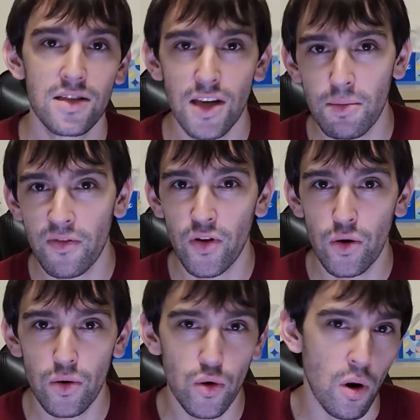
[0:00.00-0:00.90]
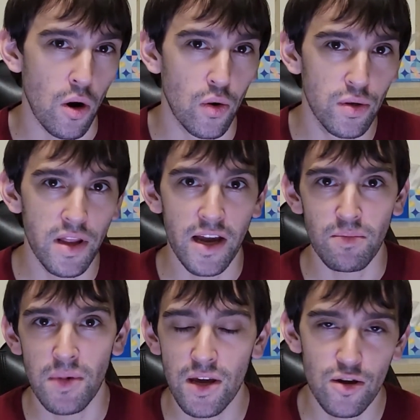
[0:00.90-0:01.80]
Some of you who are old like
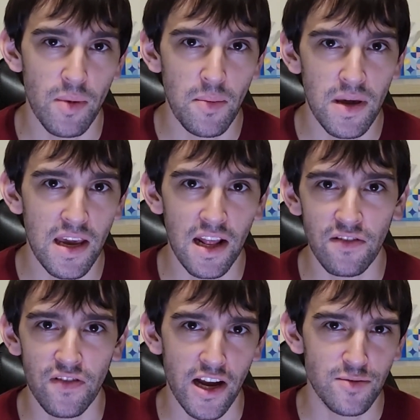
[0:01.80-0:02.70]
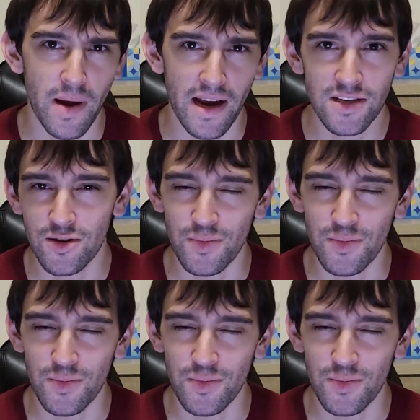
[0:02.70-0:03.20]
me, you might be getting flashbacks to